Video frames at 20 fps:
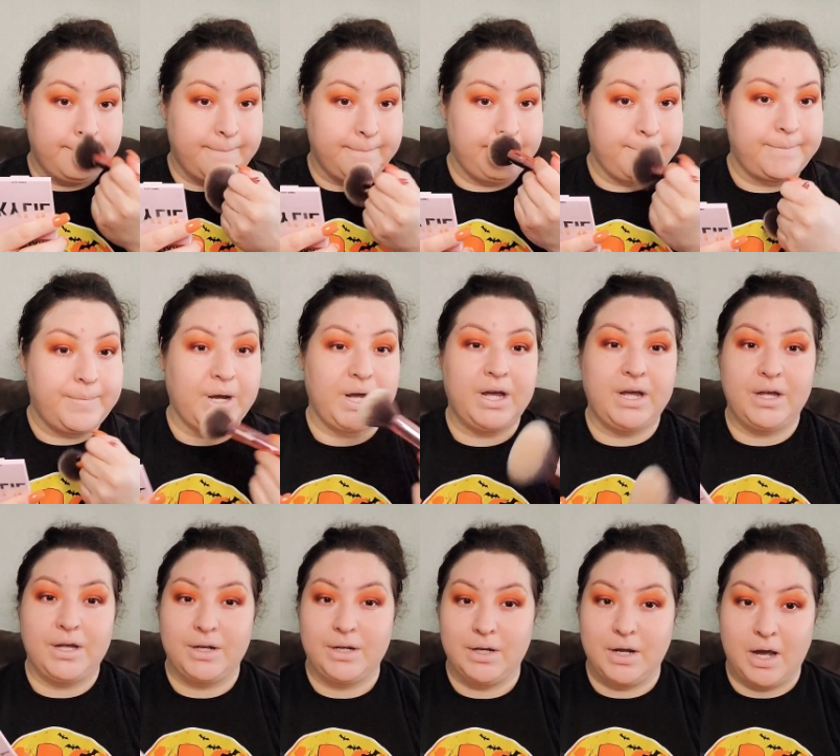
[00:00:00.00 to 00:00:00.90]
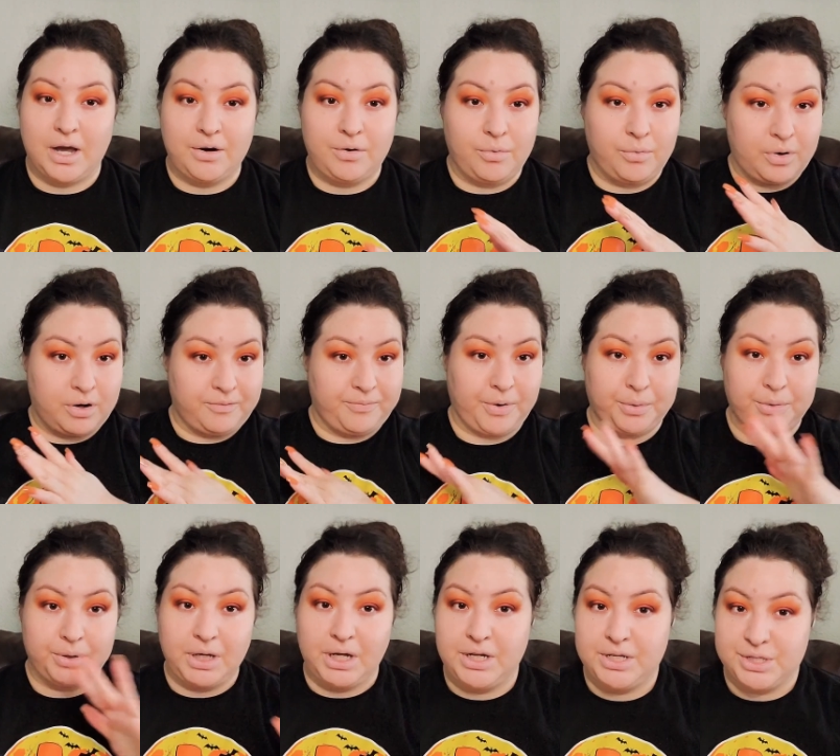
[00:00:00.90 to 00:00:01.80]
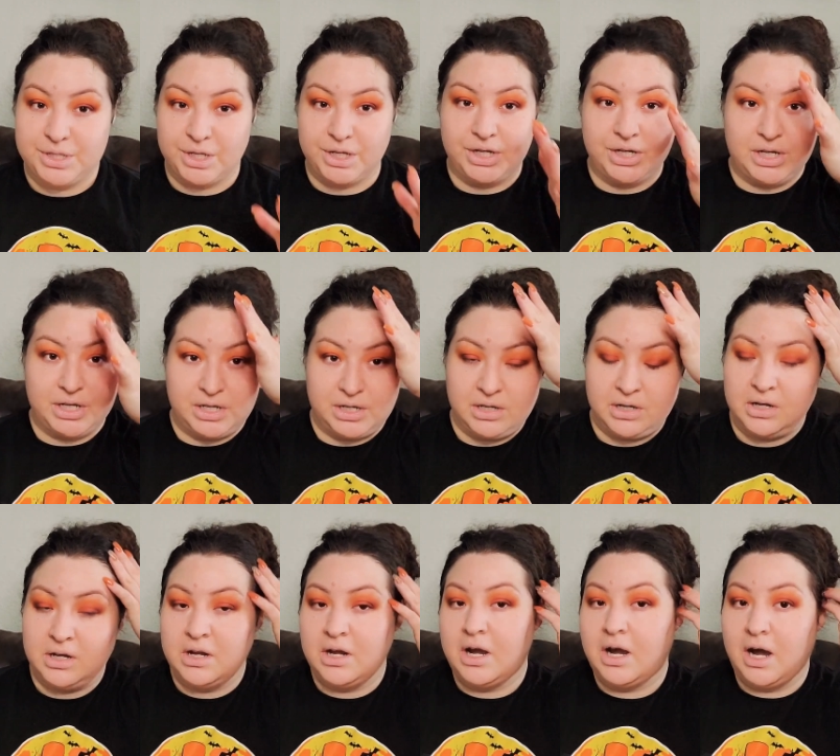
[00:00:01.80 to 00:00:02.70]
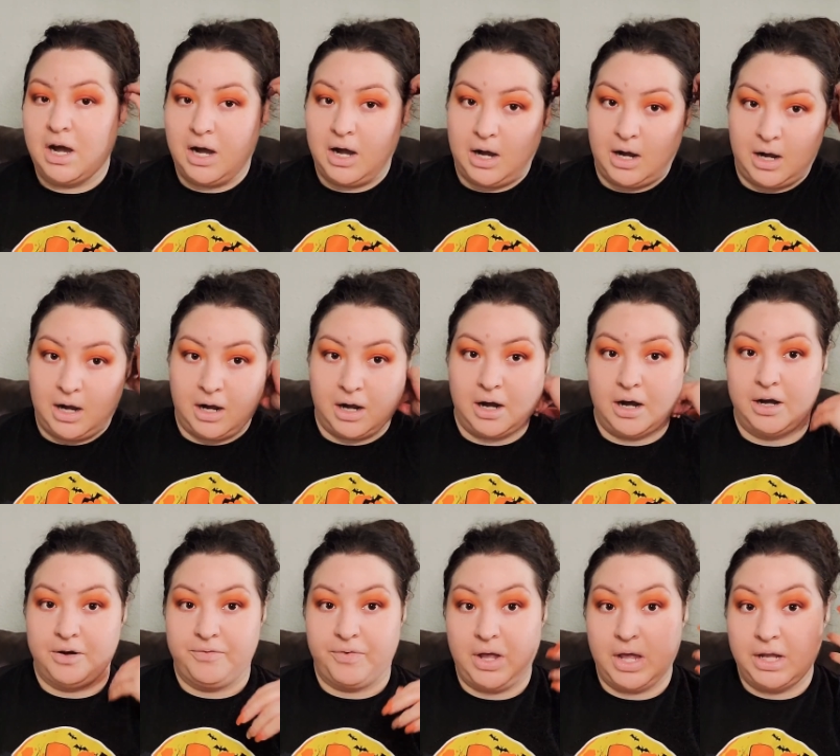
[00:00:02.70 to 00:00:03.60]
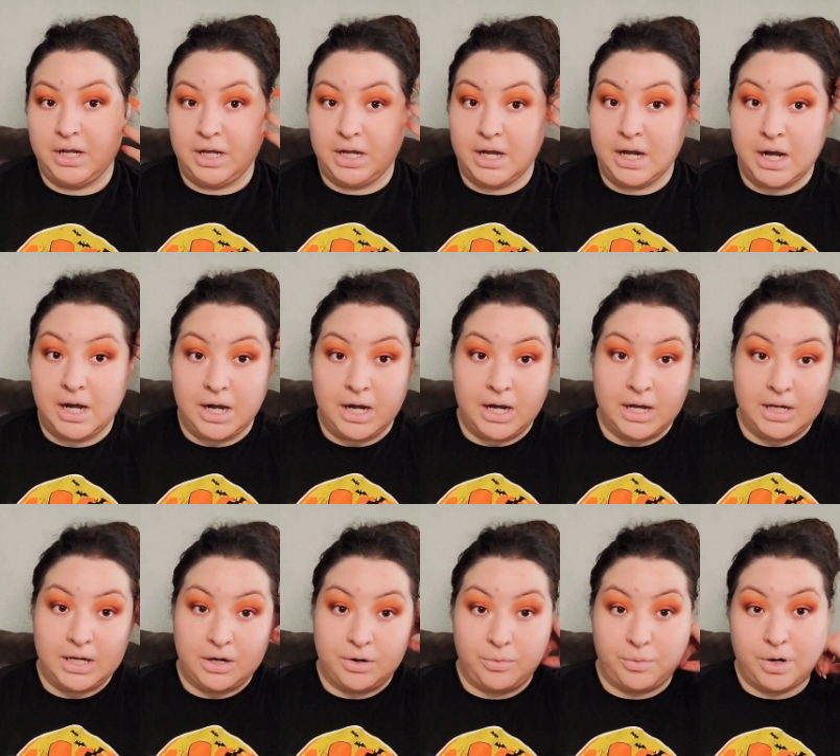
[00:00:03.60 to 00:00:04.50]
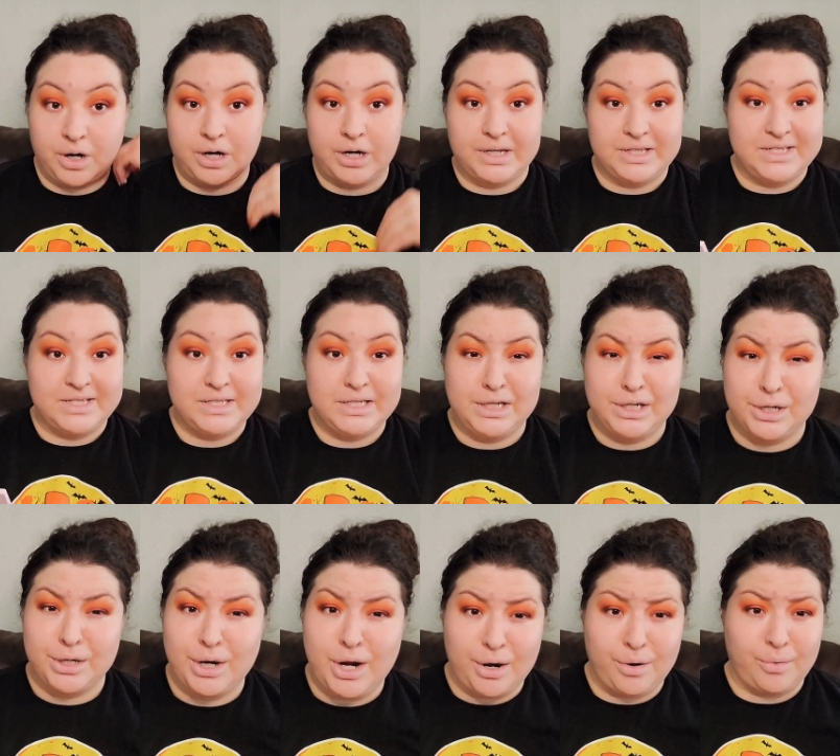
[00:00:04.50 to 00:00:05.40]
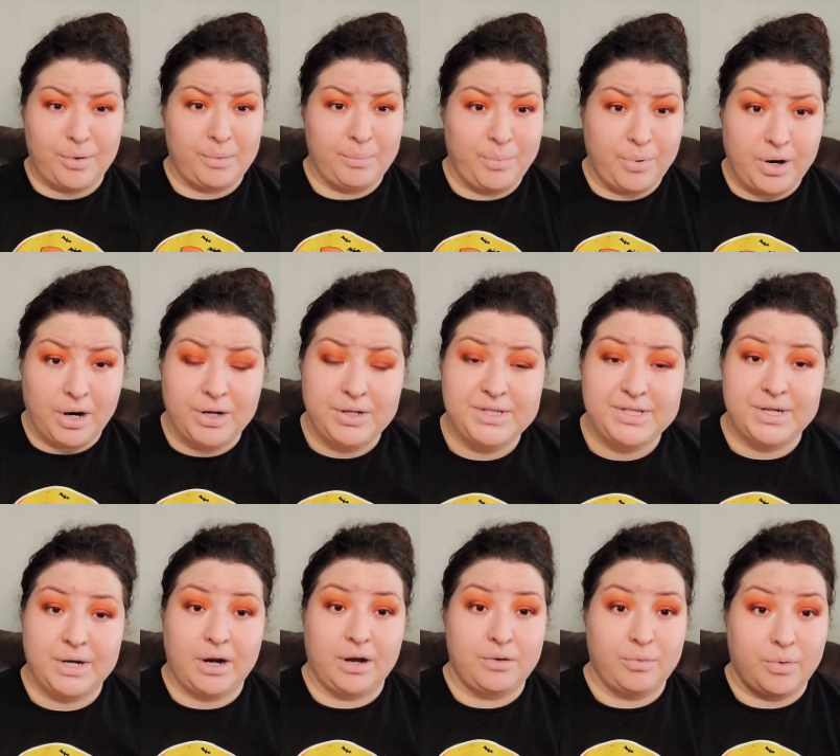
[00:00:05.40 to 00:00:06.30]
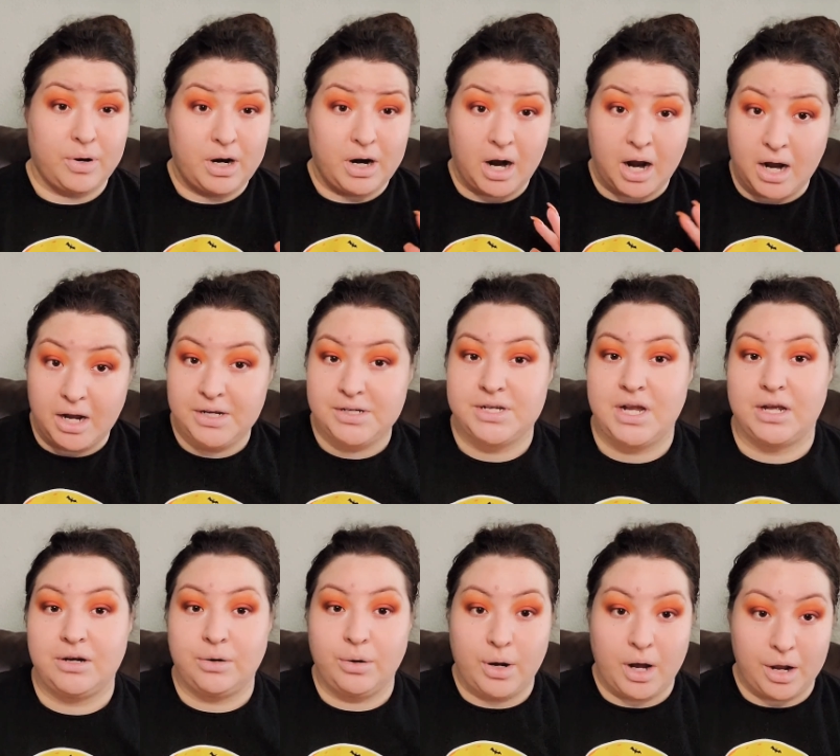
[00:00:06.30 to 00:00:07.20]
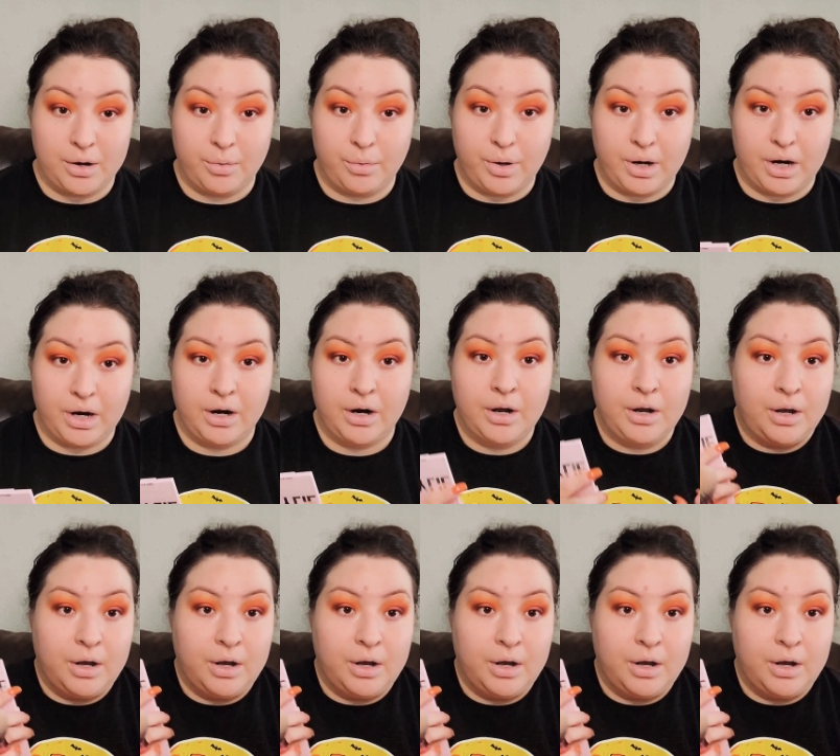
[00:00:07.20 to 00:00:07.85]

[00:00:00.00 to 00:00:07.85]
But I don't wear foundation of any kind. I don't wear concealer. I don't wear bronzer. I don't wear eyeshadow. I don't wear...